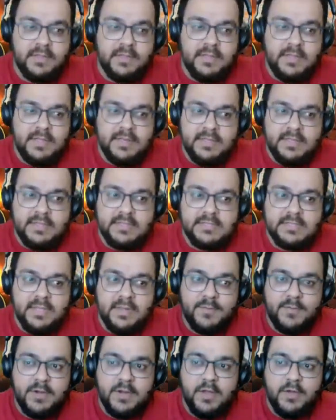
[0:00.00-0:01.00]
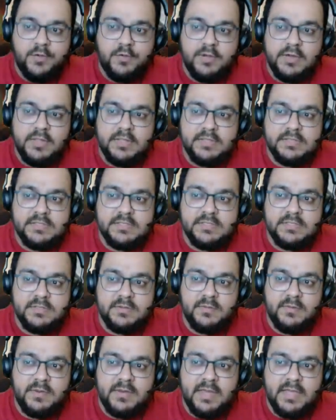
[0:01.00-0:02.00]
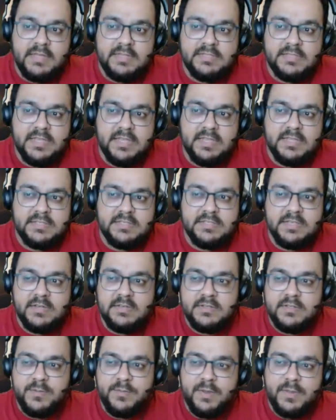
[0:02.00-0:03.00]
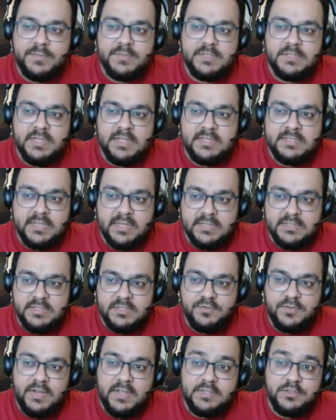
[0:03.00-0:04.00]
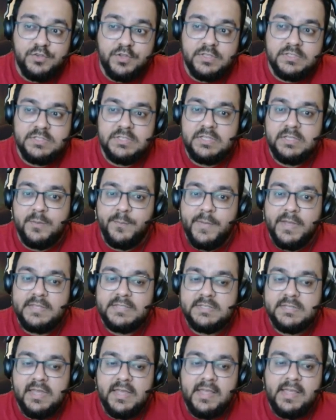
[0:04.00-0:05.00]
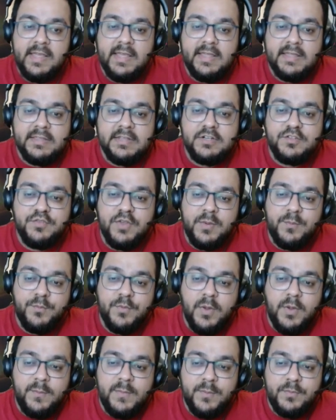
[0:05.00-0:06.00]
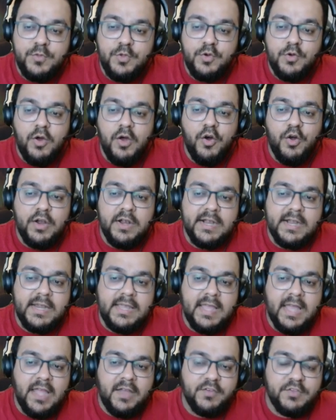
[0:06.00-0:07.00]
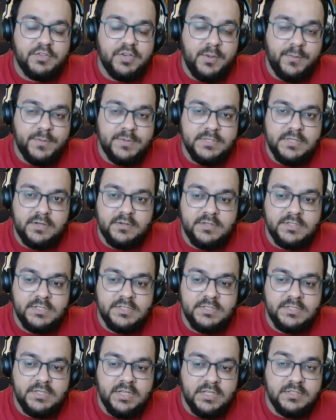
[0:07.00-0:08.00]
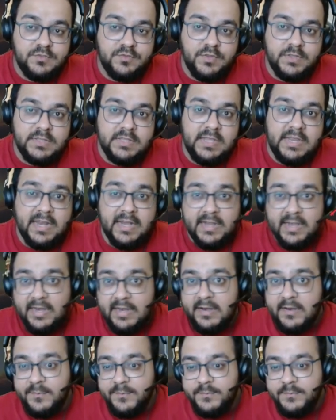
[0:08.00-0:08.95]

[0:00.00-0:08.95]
This time round, it's 9 seconds, and sometimes it's 8 seconds as well, as you can see the best. There's one problem though. Already I have a 3% resist chance with Idlin.